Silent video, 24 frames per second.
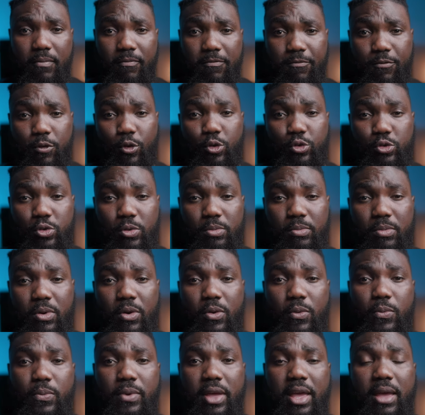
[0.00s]
forum
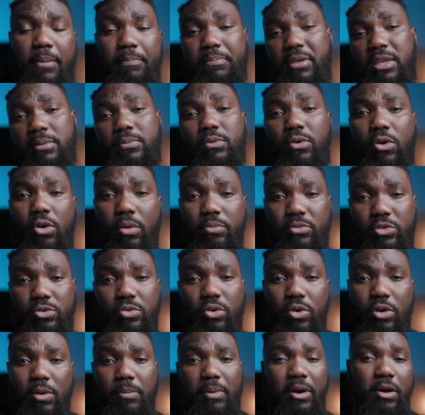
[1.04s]
where people come to
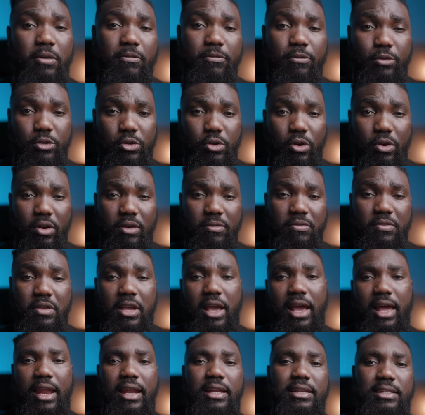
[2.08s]
talk about photography
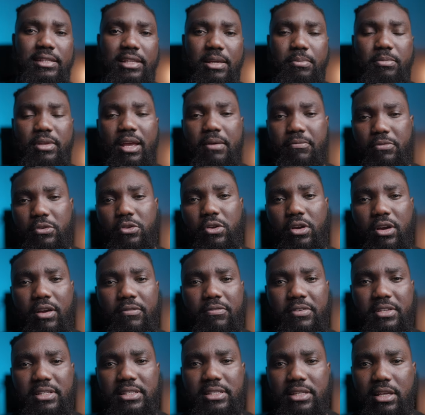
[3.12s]
and at the same time,
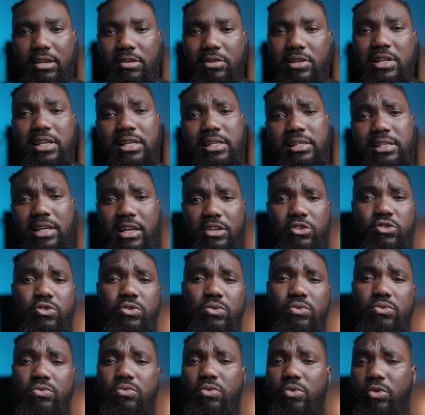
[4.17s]
photographers sell their
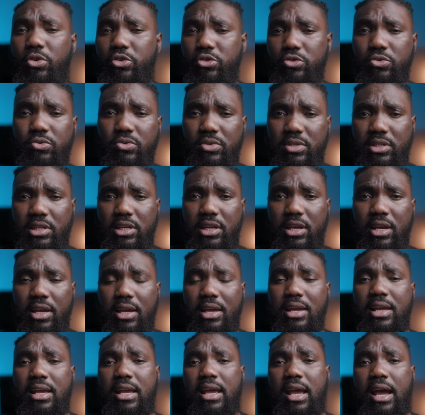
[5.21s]
new or used
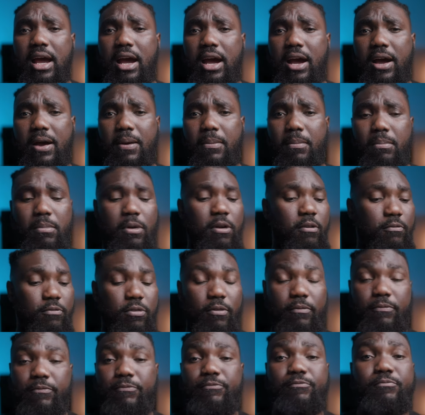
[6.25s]
gear
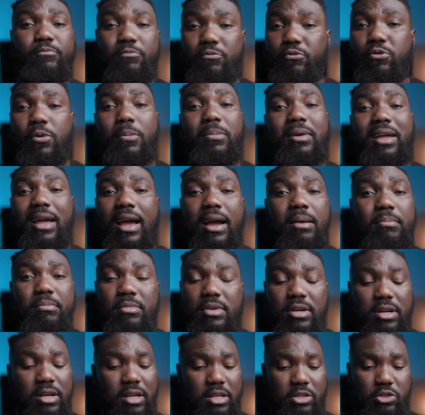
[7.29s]
from
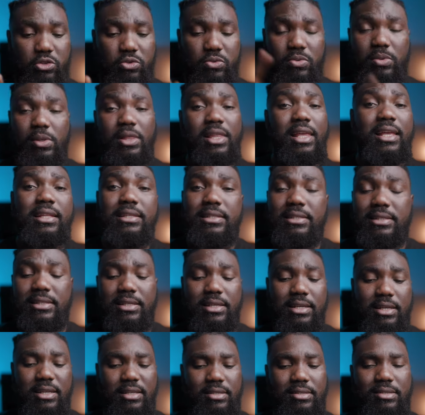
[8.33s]
cameras to
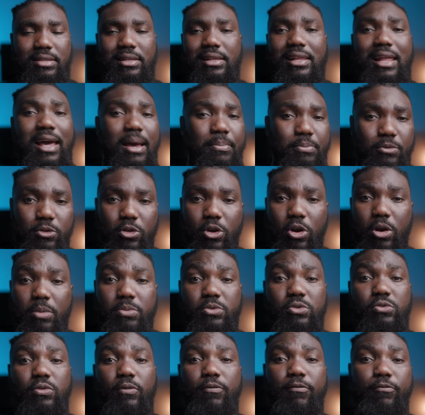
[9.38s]
lenses to
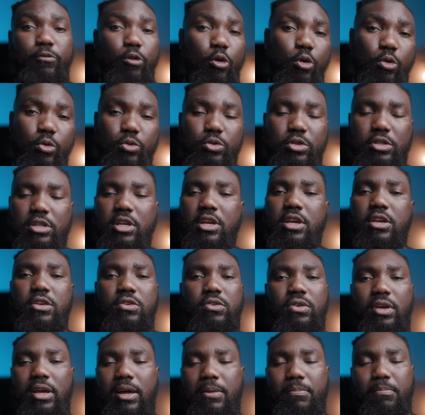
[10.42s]
laptops to phones.
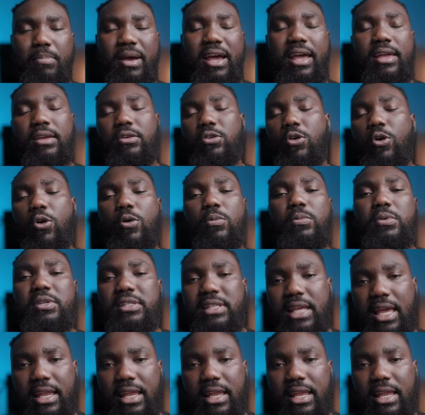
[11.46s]
You can buy almost